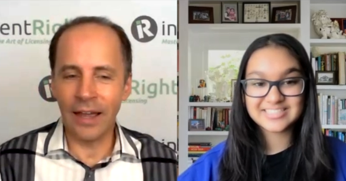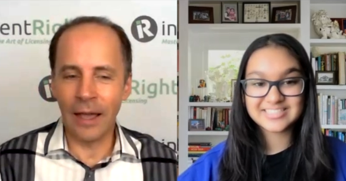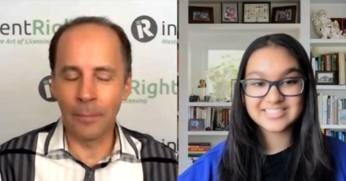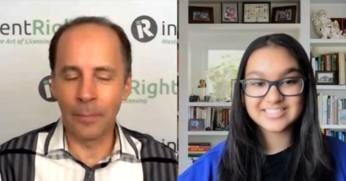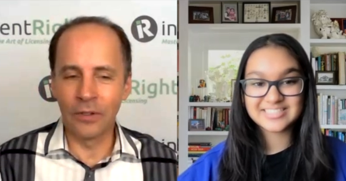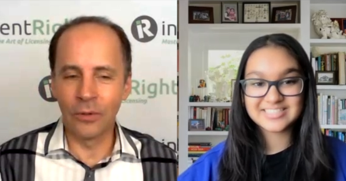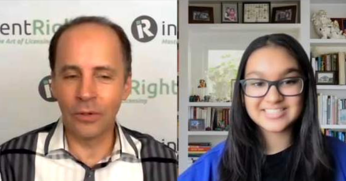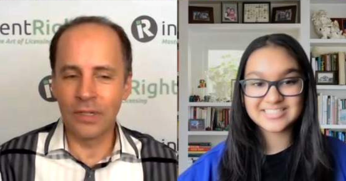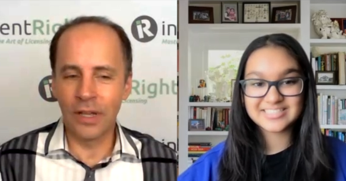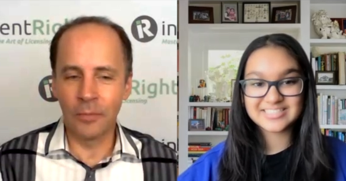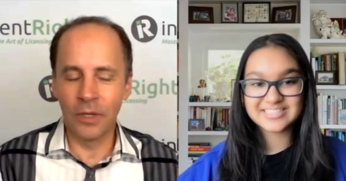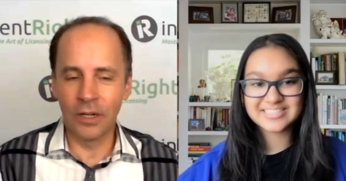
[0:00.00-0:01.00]
Speaker 1: happen? You were
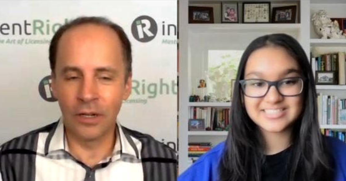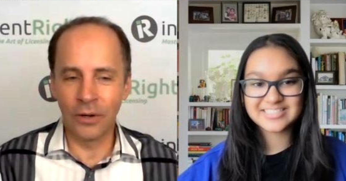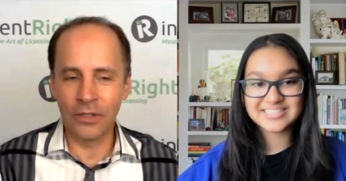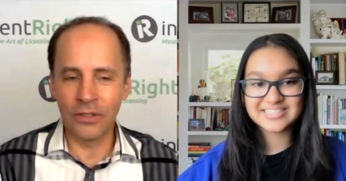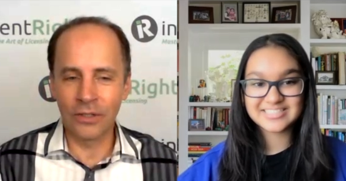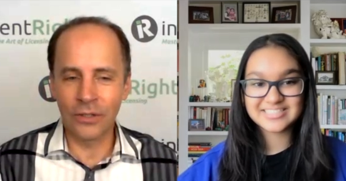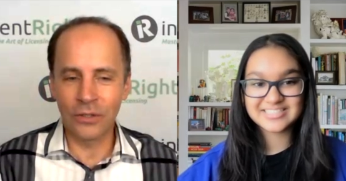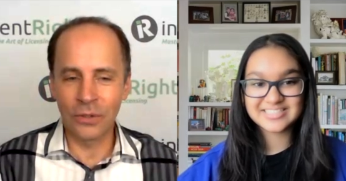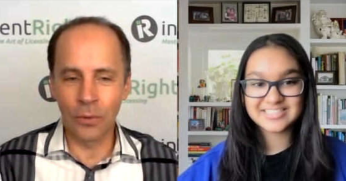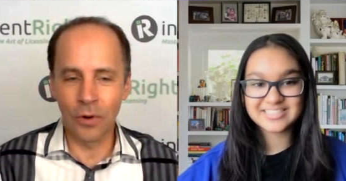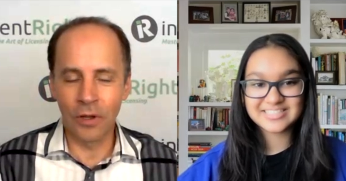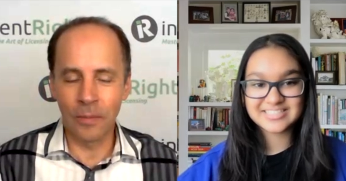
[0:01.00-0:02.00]
telling me an interesting
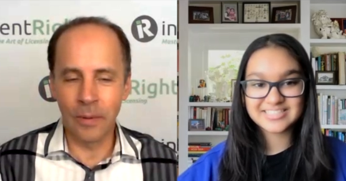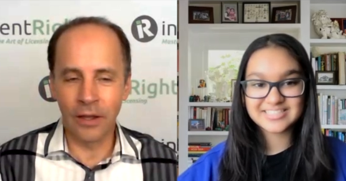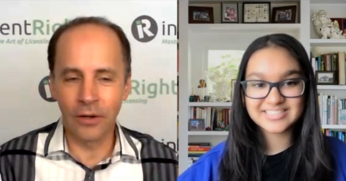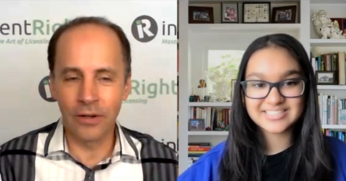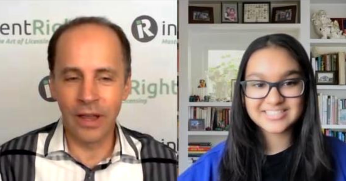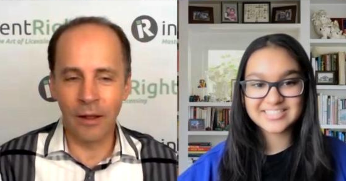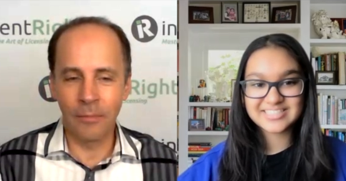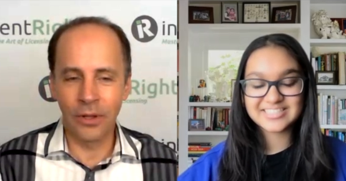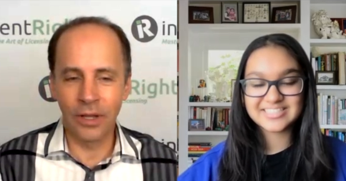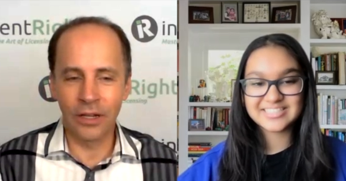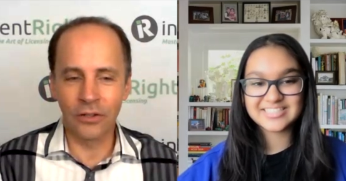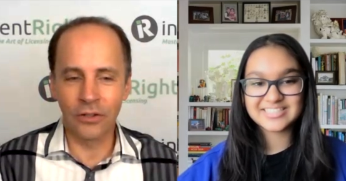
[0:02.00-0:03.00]
story about your
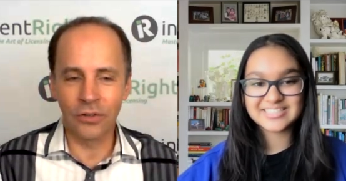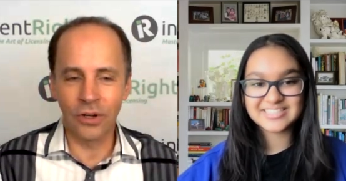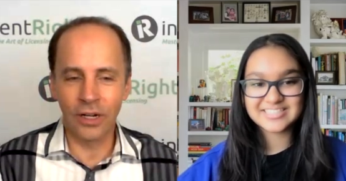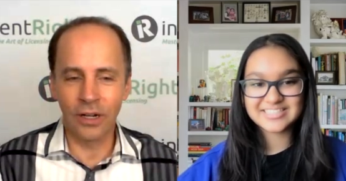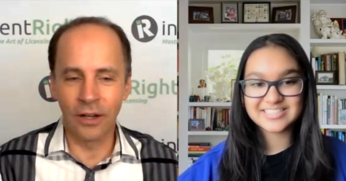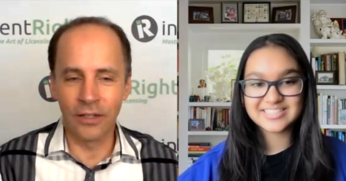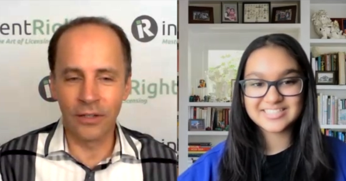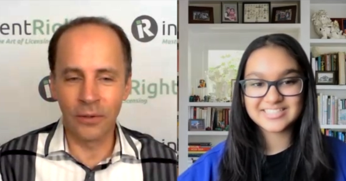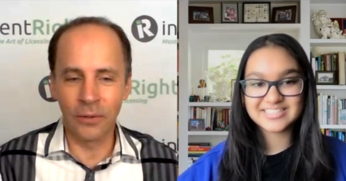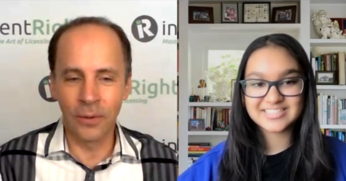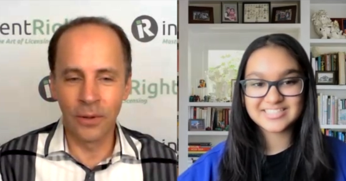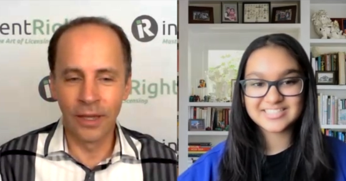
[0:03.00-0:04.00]
dad playing a trick on
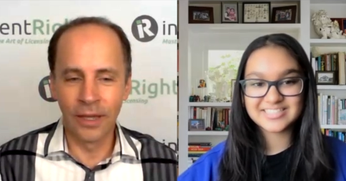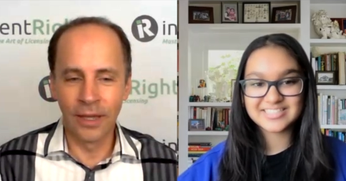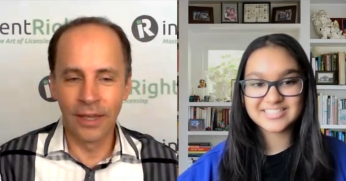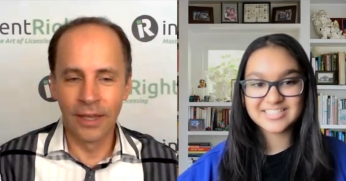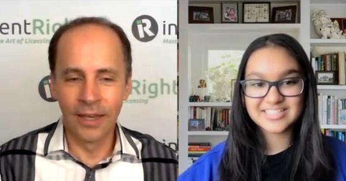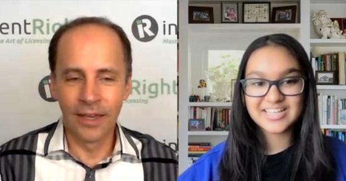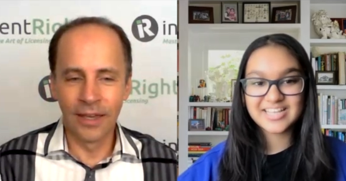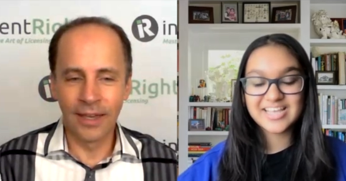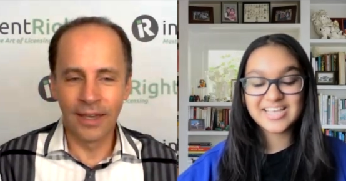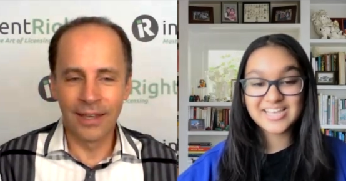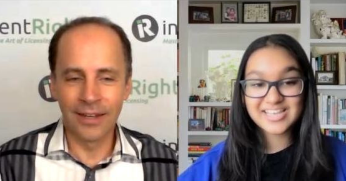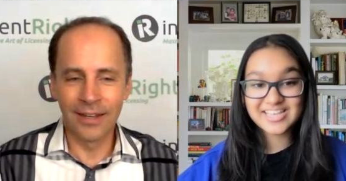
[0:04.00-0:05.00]
you.
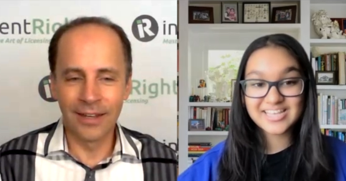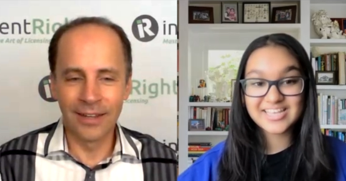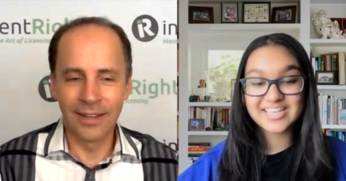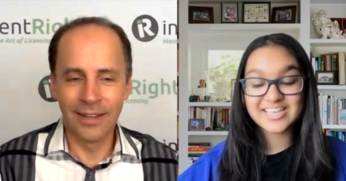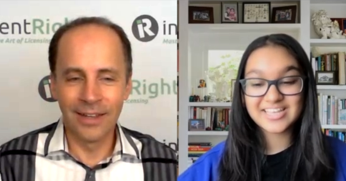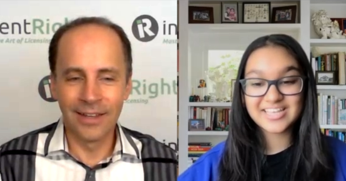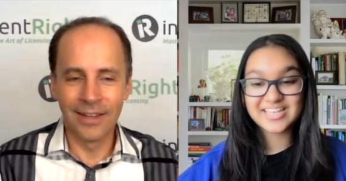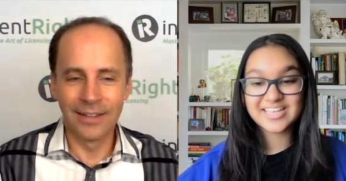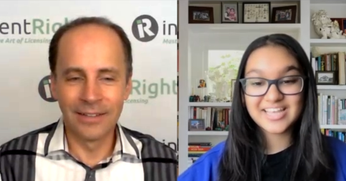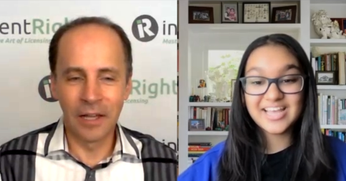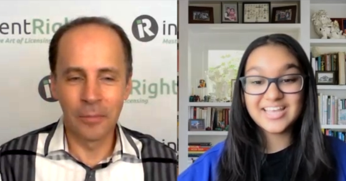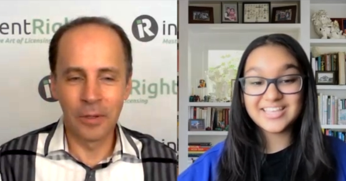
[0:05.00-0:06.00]
And
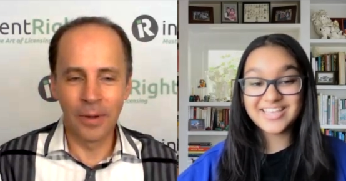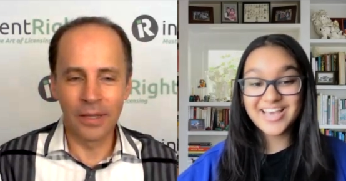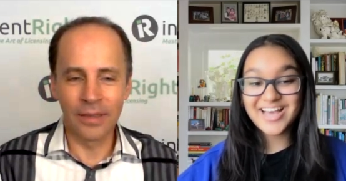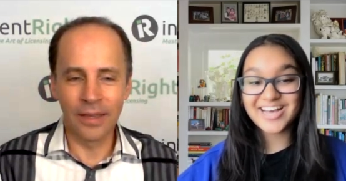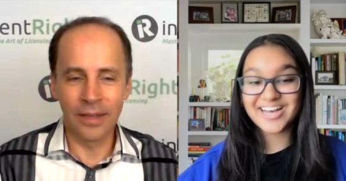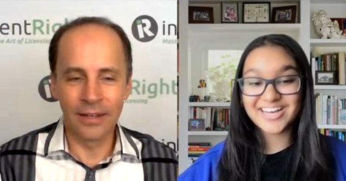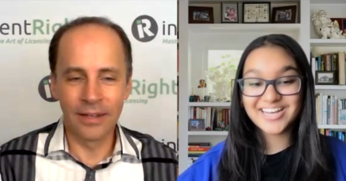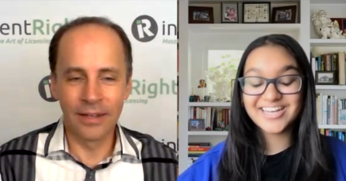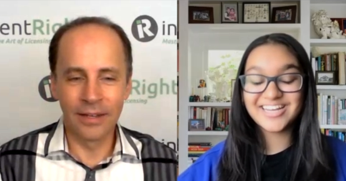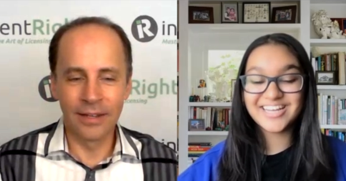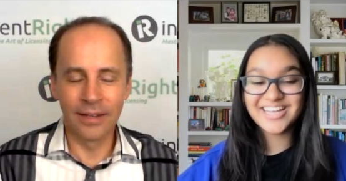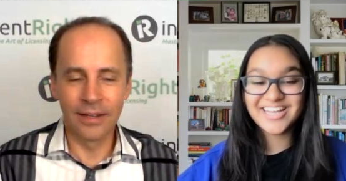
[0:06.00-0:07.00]
tell
Speaker 2: me yeah. about it.
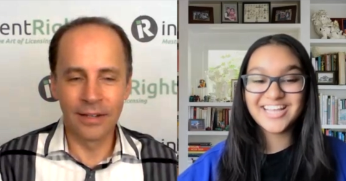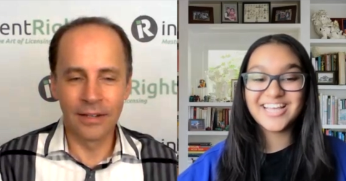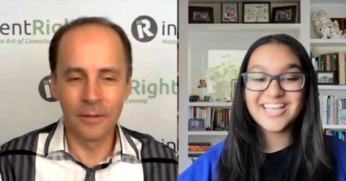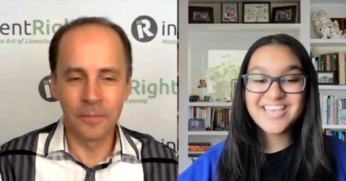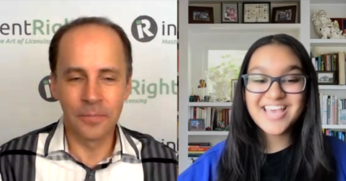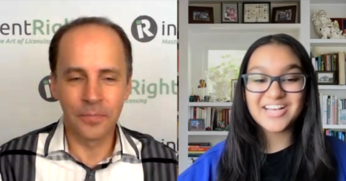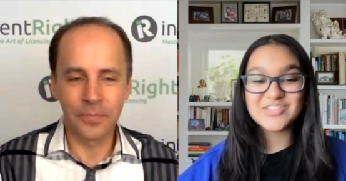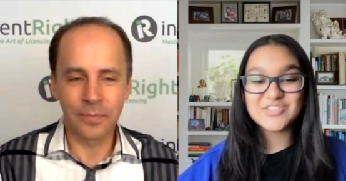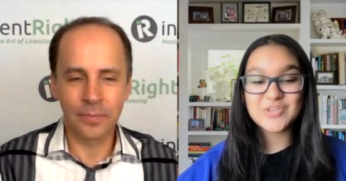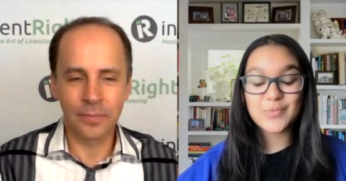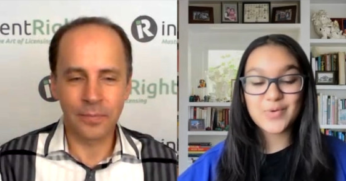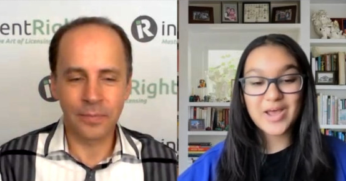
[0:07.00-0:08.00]

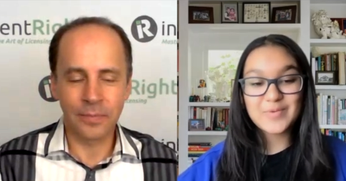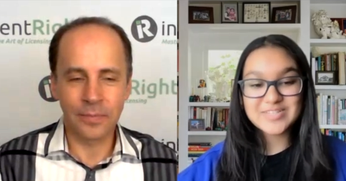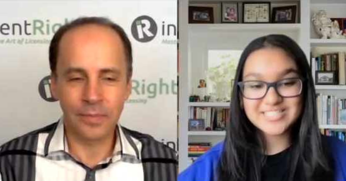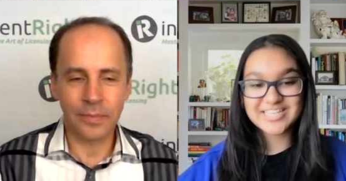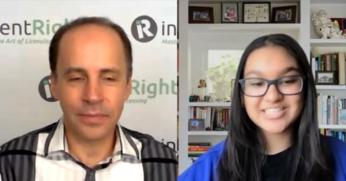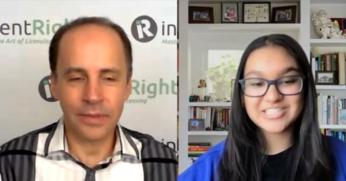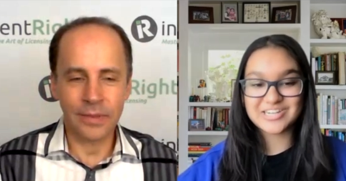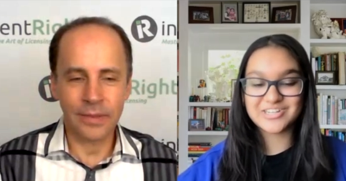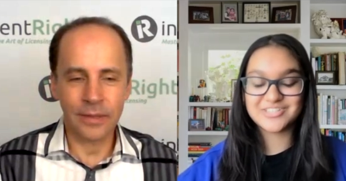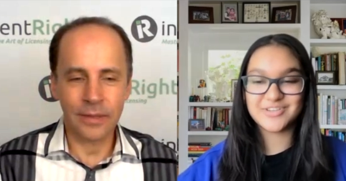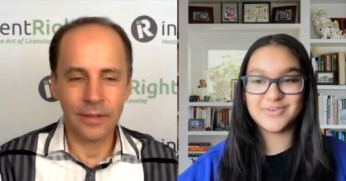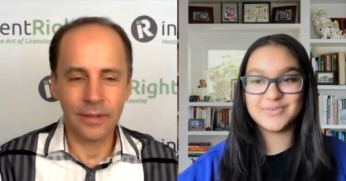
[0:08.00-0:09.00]
So when I was six
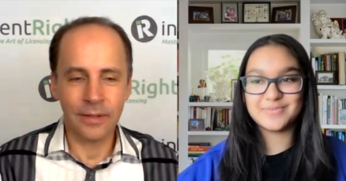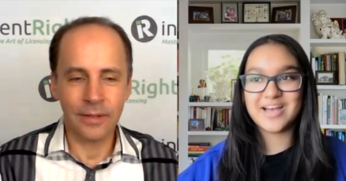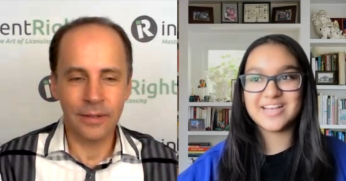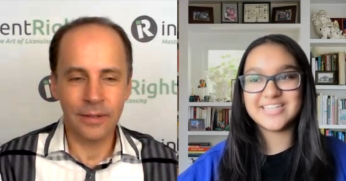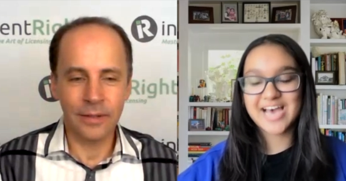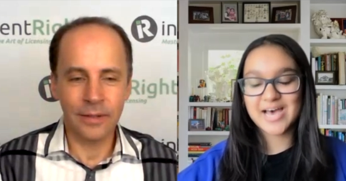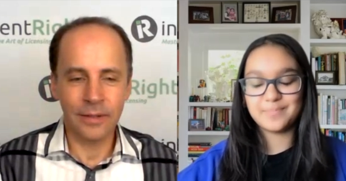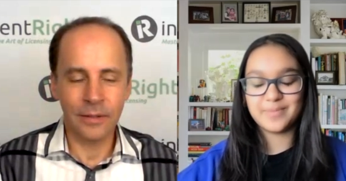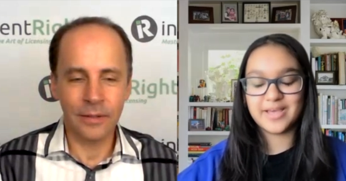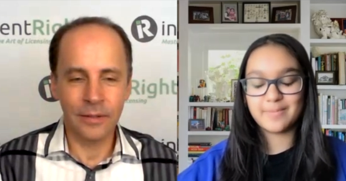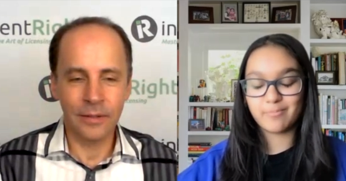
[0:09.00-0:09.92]
years old, my dad played a